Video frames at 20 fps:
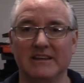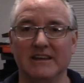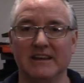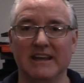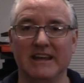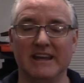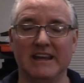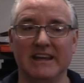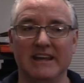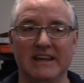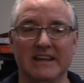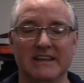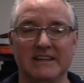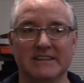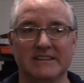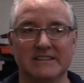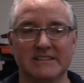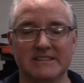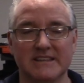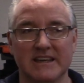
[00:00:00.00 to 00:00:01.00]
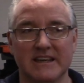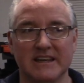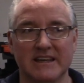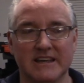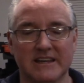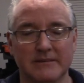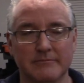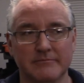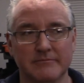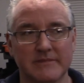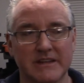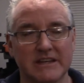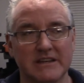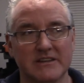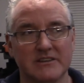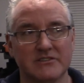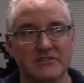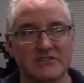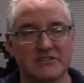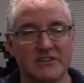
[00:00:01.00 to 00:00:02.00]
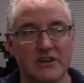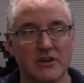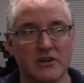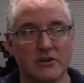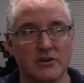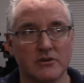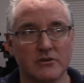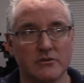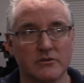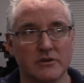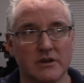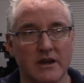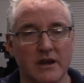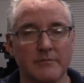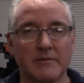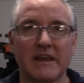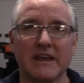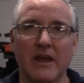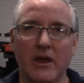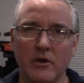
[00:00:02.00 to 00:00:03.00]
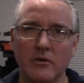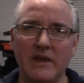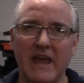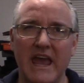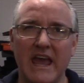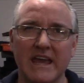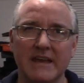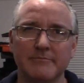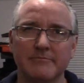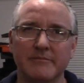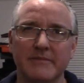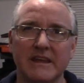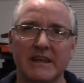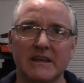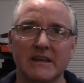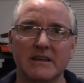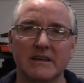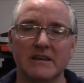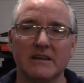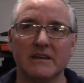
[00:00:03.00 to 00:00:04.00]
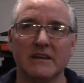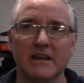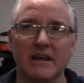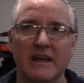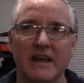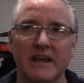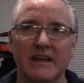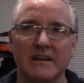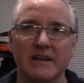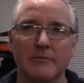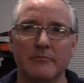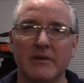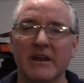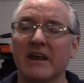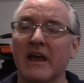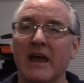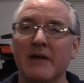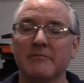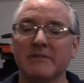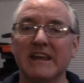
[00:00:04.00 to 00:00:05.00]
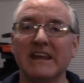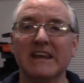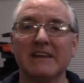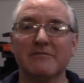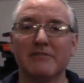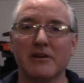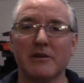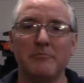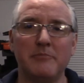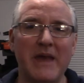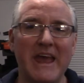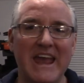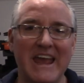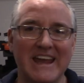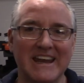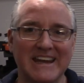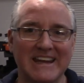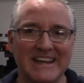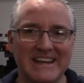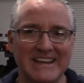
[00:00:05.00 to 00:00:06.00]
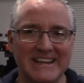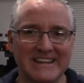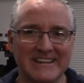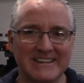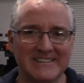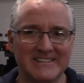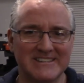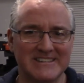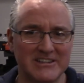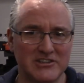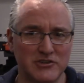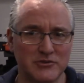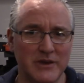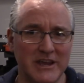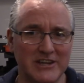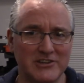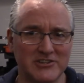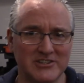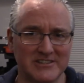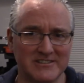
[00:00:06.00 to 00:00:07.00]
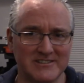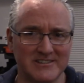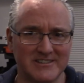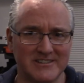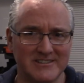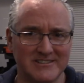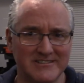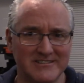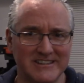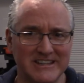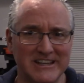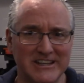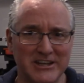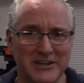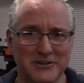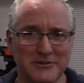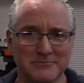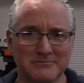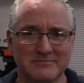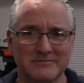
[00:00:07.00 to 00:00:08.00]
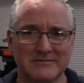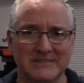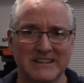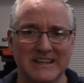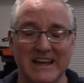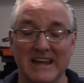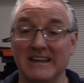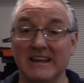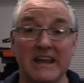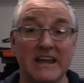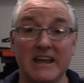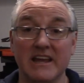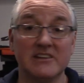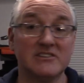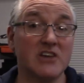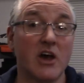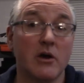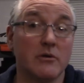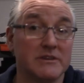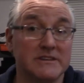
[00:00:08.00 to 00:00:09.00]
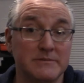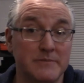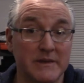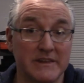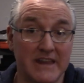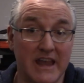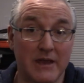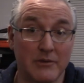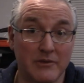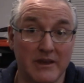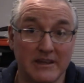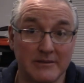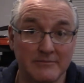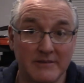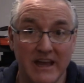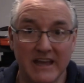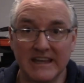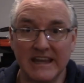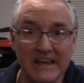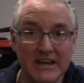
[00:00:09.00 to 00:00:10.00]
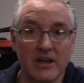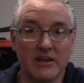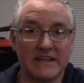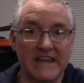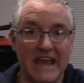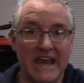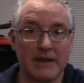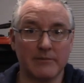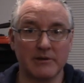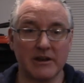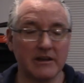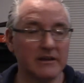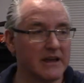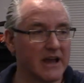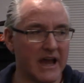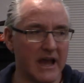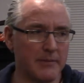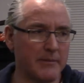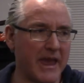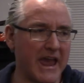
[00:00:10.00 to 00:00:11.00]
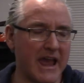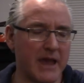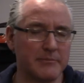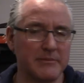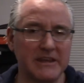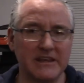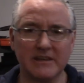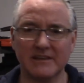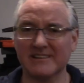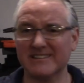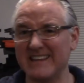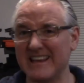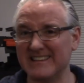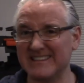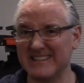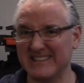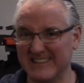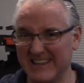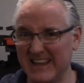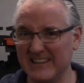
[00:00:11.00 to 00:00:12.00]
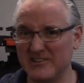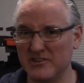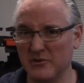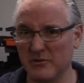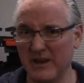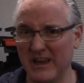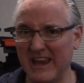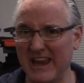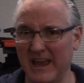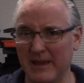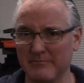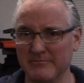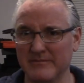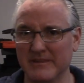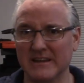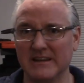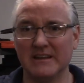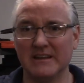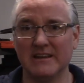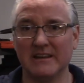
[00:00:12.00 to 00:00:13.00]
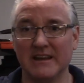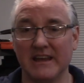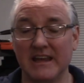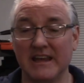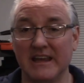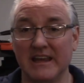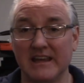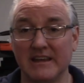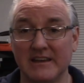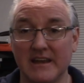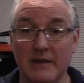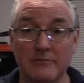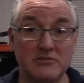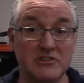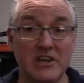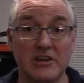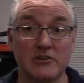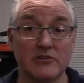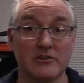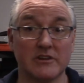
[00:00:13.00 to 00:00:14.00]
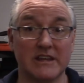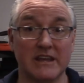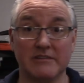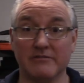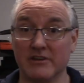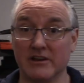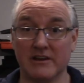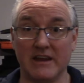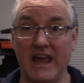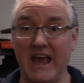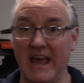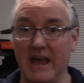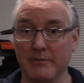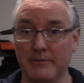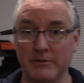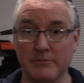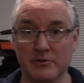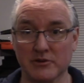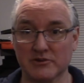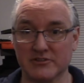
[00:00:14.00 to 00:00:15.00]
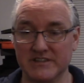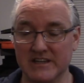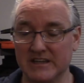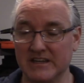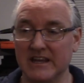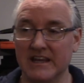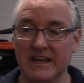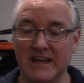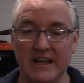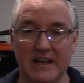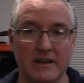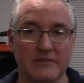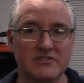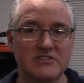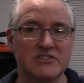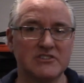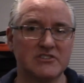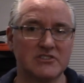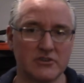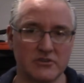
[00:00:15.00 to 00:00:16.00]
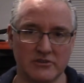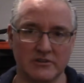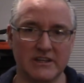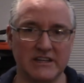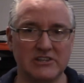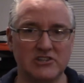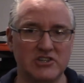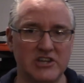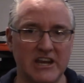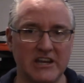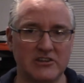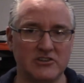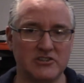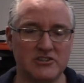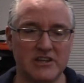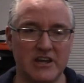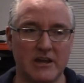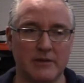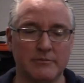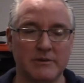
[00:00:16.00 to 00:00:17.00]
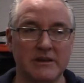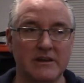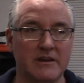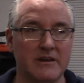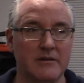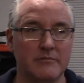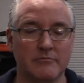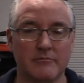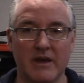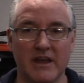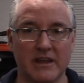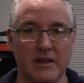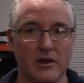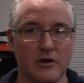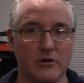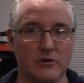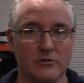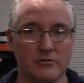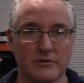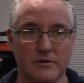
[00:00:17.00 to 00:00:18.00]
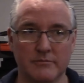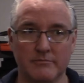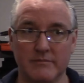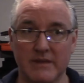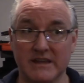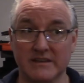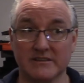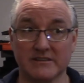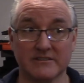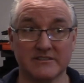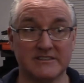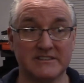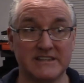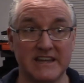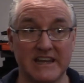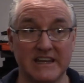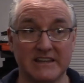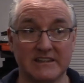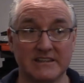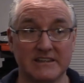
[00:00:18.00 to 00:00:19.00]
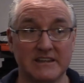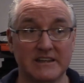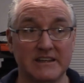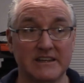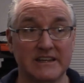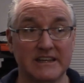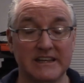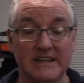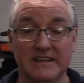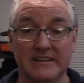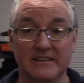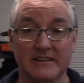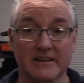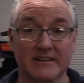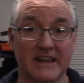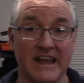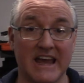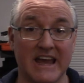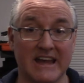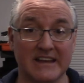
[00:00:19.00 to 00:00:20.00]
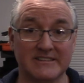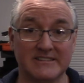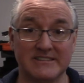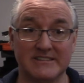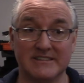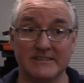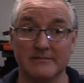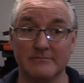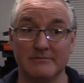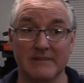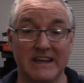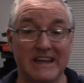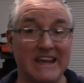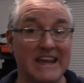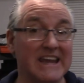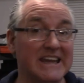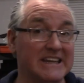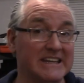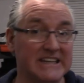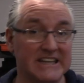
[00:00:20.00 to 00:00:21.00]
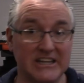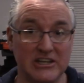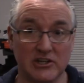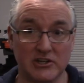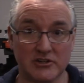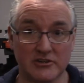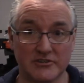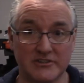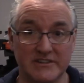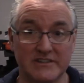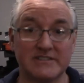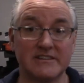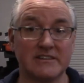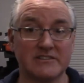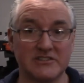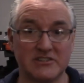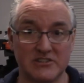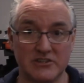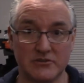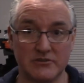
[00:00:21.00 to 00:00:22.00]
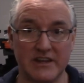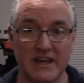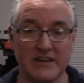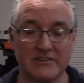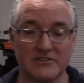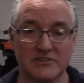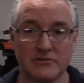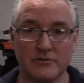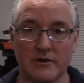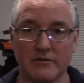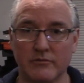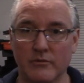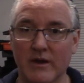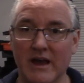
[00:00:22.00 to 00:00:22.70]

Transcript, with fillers: And um, so I'm like, okay. And, but I'm getting very panicky situations, you know. And it's always been that way. I get on camera, I'm happy, because that's, that's who I am. And I'm generally a very happy person, and I've certainly changed up my own mental state in the last eight years since 2012.